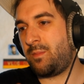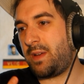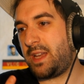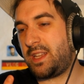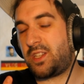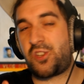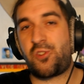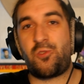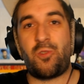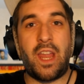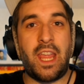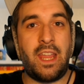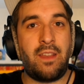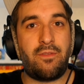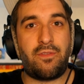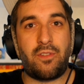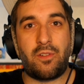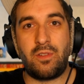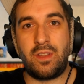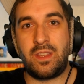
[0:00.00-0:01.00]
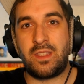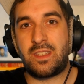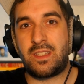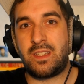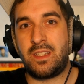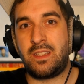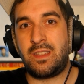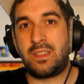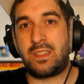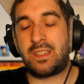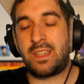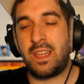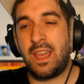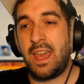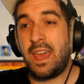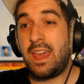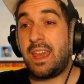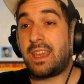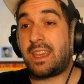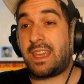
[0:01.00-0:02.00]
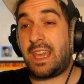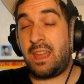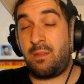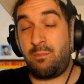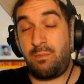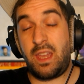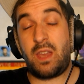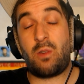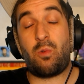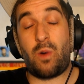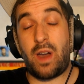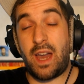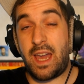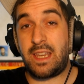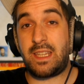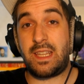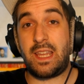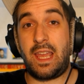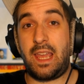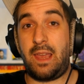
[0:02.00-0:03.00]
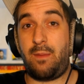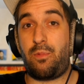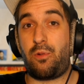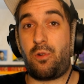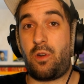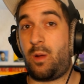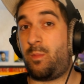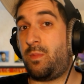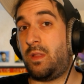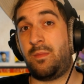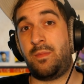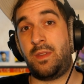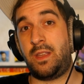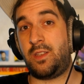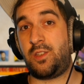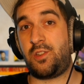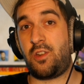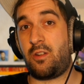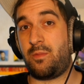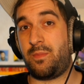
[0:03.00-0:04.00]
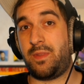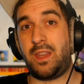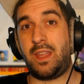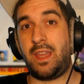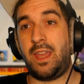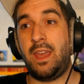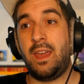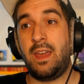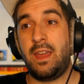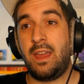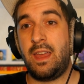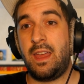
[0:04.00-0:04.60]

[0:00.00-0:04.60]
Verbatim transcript: by train, for instance, can be quite a problem in Germany,